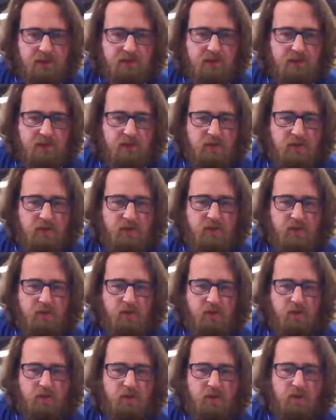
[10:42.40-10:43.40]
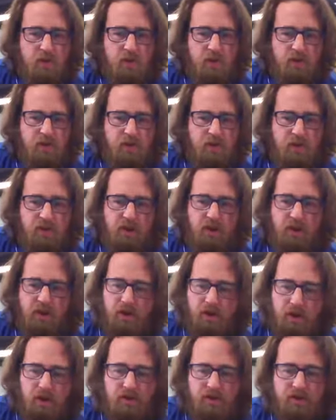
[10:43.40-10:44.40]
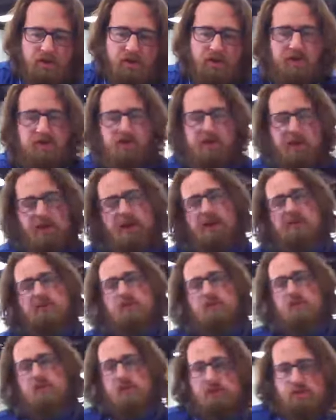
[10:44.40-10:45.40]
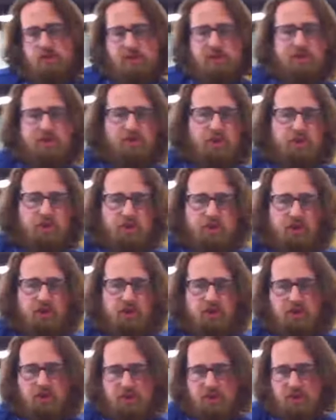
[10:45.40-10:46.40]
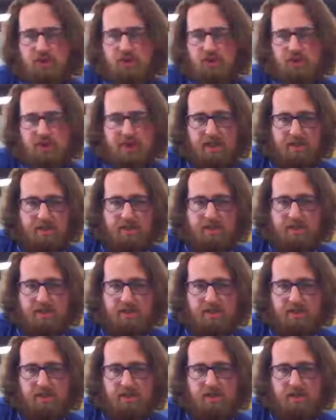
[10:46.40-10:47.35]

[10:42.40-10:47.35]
So the longer that you have a restriction with the shoulder, just to address,